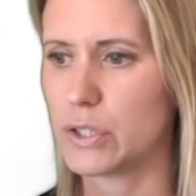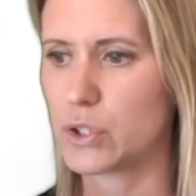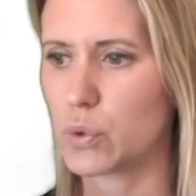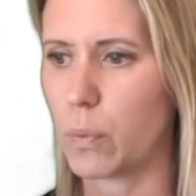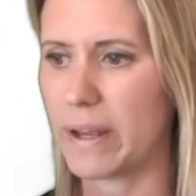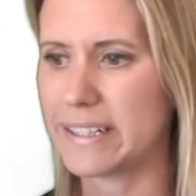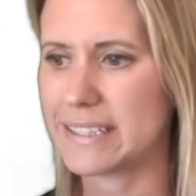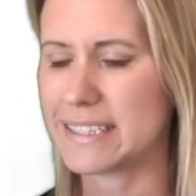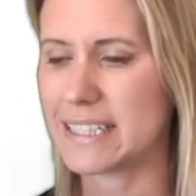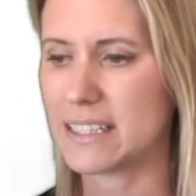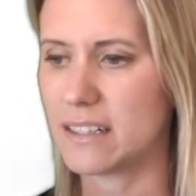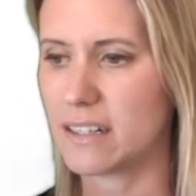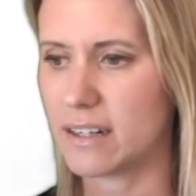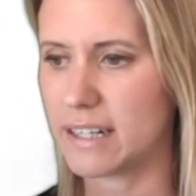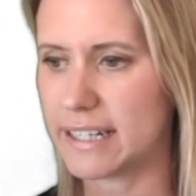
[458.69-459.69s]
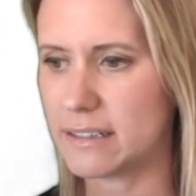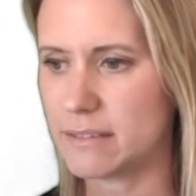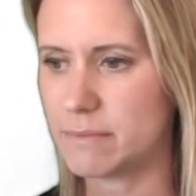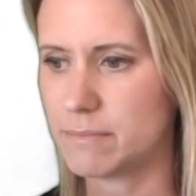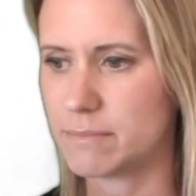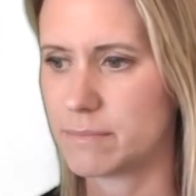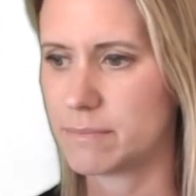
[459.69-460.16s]
29
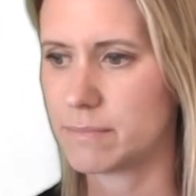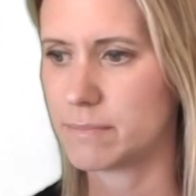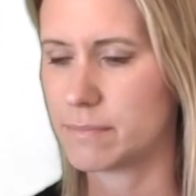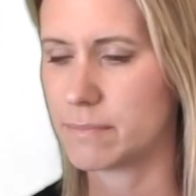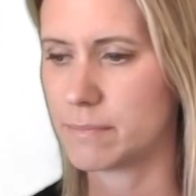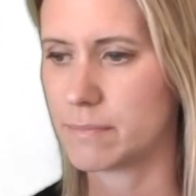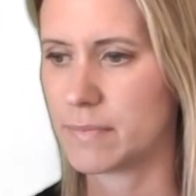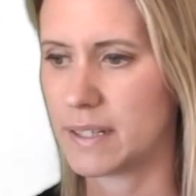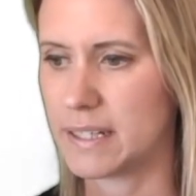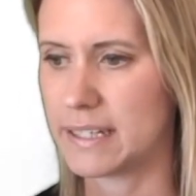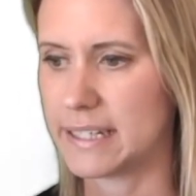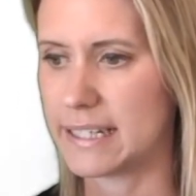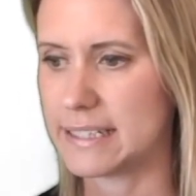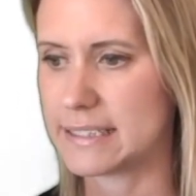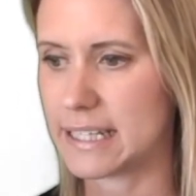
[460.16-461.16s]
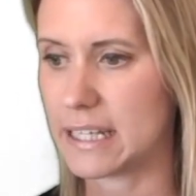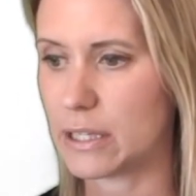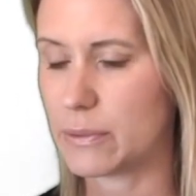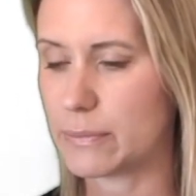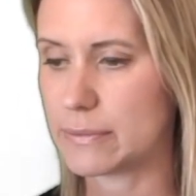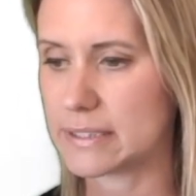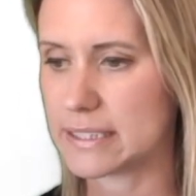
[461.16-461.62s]
is
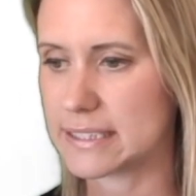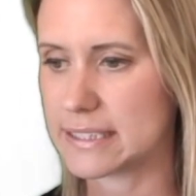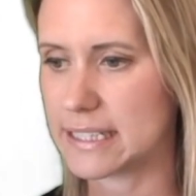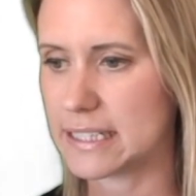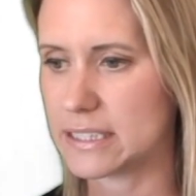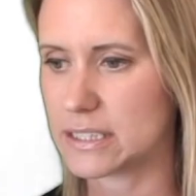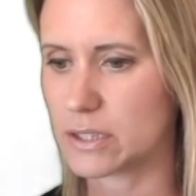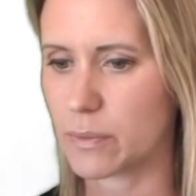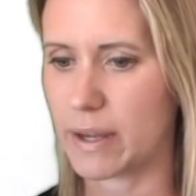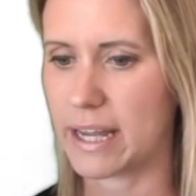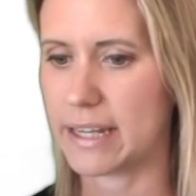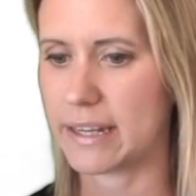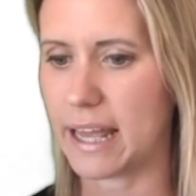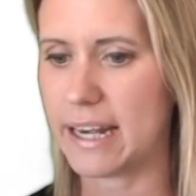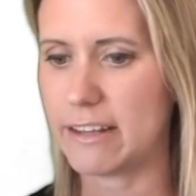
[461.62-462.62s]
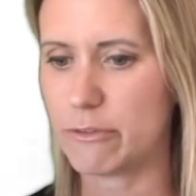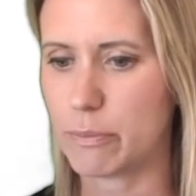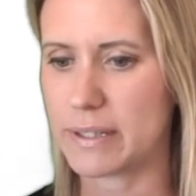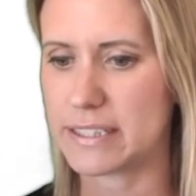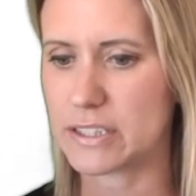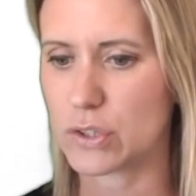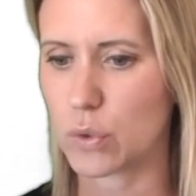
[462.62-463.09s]
equal to c squared. And if
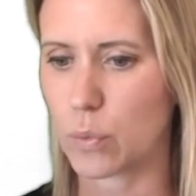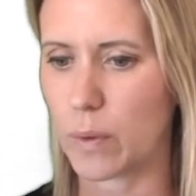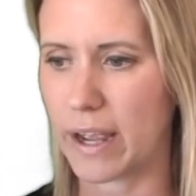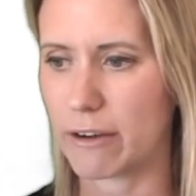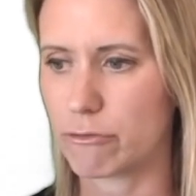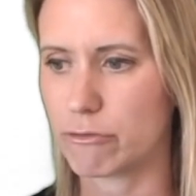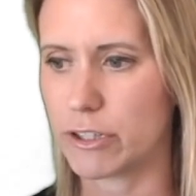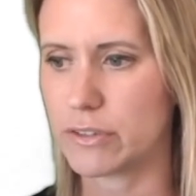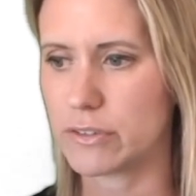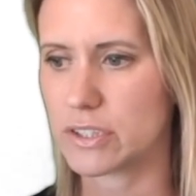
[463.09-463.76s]
we square root